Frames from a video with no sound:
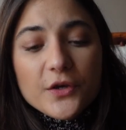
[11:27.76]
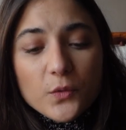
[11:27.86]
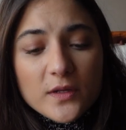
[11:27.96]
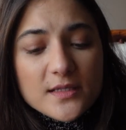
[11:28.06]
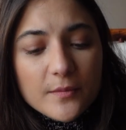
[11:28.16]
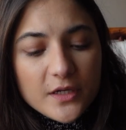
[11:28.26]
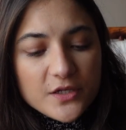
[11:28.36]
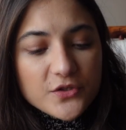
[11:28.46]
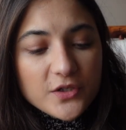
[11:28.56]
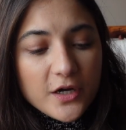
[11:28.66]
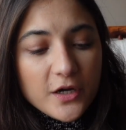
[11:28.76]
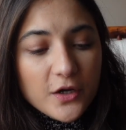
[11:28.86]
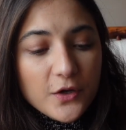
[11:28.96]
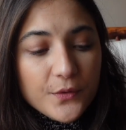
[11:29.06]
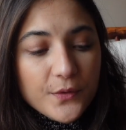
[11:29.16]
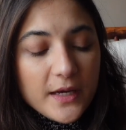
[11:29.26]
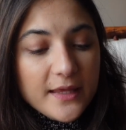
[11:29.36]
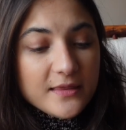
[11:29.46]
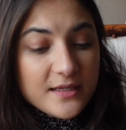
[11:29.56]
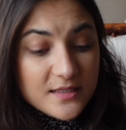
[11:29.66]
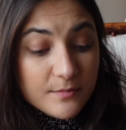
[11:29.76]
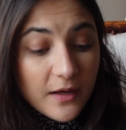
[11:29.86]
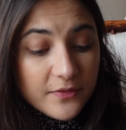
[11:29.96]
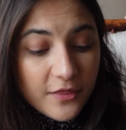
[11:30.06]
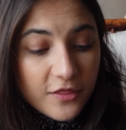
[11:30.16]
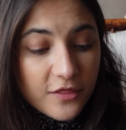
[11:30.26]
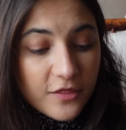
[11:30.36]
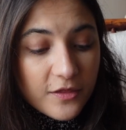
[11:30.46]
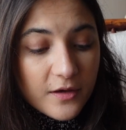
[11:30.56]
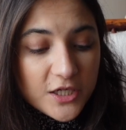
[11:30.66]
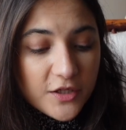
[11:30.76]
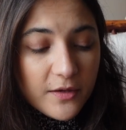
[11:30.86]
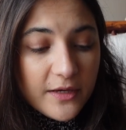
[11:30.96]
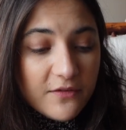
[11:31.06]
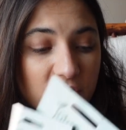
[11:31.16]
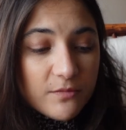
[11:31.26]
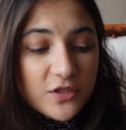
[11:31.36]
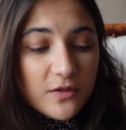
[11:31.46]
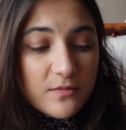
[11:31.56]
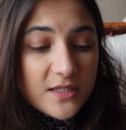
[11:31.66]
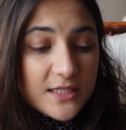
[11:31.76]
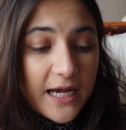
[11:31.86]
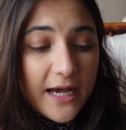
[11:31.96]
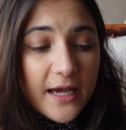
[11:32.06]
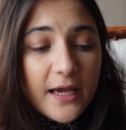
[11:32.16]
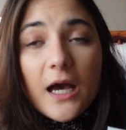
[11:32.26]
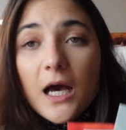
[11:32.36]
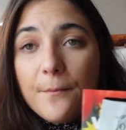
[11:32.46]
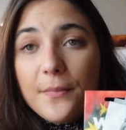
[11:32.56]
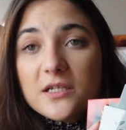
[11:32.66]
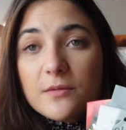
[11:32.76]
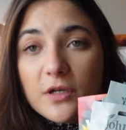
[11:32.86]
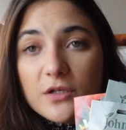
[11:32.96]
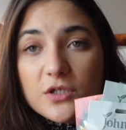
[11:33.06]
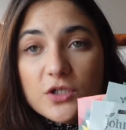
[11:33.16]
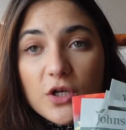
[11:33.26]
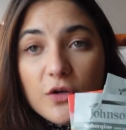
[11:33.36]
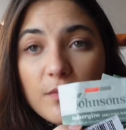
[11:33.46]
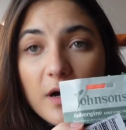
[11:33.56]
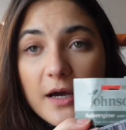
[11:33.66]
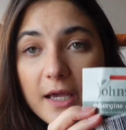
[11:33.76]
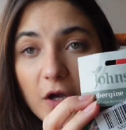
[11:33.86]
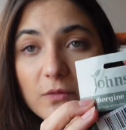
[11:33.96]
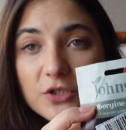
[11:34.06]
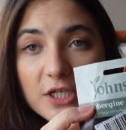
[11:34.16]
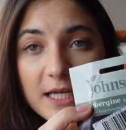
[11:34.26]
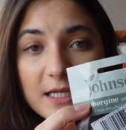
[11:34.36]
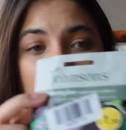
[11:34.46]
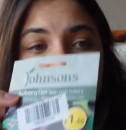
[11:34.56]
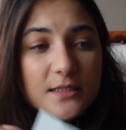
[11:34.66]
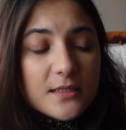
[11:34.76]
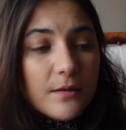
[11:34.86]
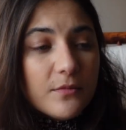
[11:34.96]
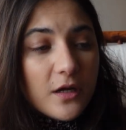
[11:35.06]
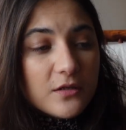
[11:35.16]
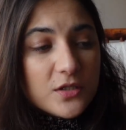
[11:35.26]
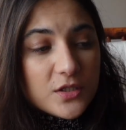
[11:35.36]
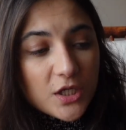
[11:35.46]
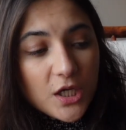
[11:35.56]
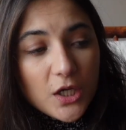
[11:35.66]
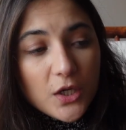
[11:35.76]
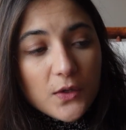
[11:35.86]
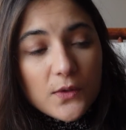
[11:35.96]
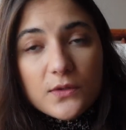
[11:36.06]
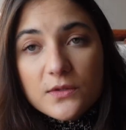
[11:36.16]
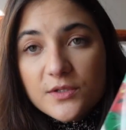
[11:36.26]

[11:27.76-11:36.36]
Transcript: the ones I'm going to sow this month, I don't think I'm going to have time to do them today, but I'm going to do my aubergines, I'm going to do the